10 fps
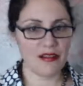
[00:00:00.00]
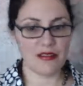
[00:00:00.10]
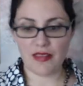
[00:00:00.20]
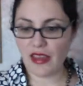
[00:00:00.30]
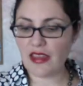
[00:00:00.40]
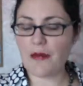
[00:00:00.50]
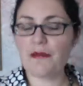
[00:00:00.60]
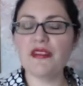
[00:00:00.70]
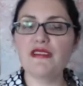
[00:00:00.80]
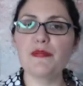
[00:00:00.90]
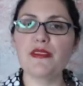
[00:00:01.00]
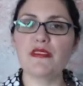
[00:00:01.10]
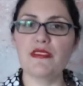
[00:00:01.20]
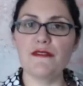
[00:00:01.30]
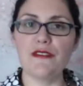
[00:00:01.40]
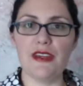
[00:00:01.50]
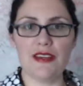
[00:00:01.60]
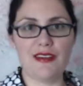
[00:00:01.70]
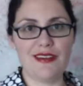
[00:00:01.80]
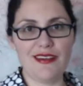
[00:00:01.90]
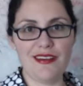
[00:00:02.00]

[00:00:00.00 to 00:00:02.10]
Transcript: Say it, be specific.